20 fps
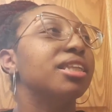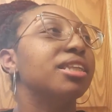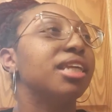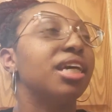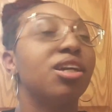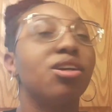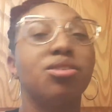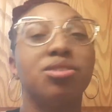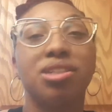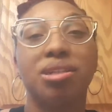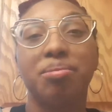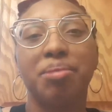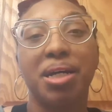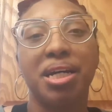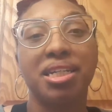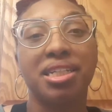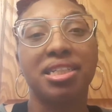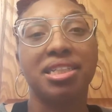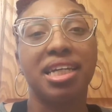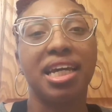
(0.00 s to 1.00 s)
they don't seem to
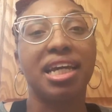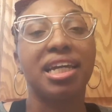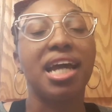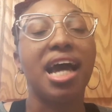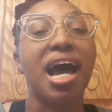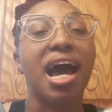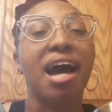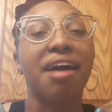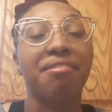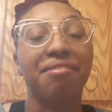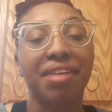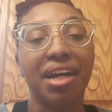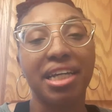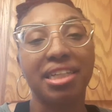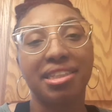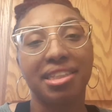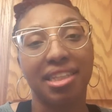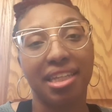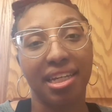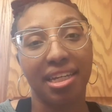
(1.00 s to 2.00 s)
understand. I
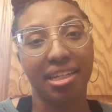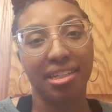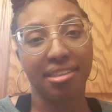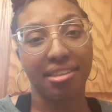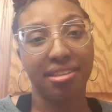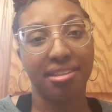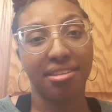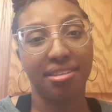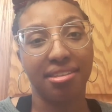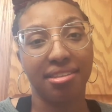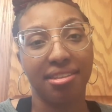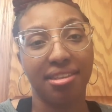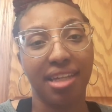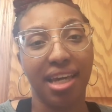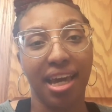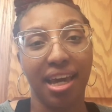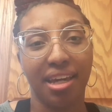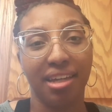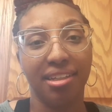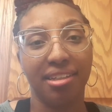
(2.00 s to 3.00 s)
fight kids,
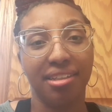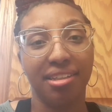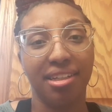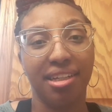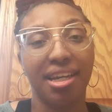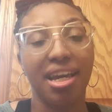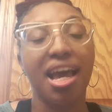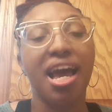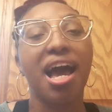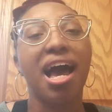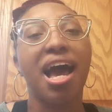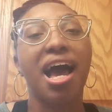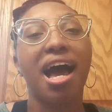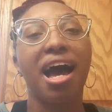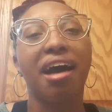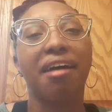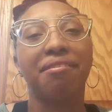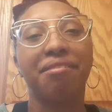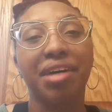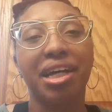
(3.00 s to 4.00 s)
okay?
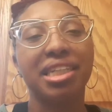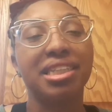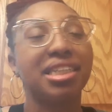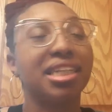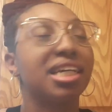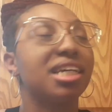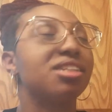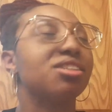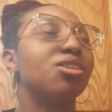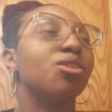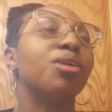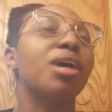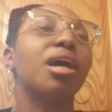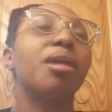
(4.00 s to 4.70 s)
I fight kids. Don't